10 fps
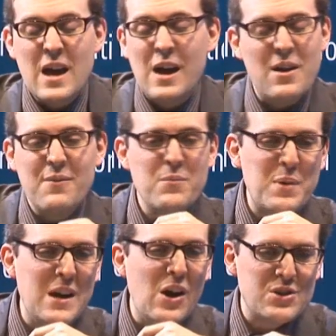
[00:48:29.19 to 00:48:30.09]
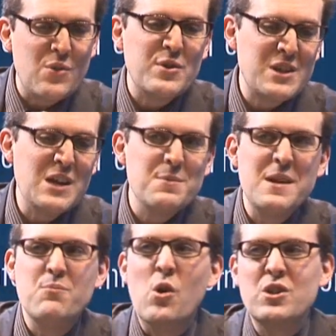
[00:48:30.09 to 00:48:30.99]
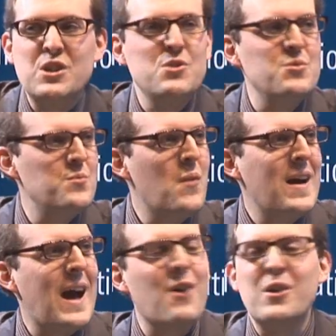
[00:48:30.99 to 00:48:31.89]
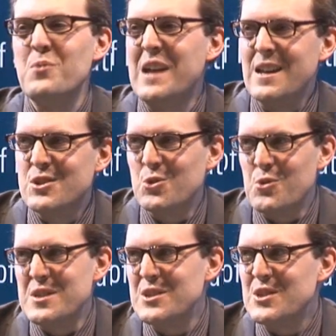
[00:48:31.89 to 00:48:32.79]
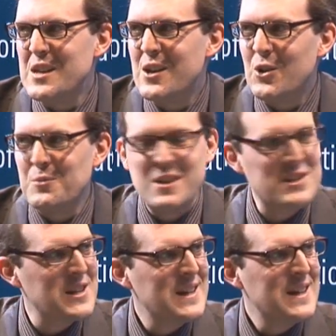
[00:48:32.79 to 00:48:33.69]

PRs often say to me, how can we get stories into The Economist?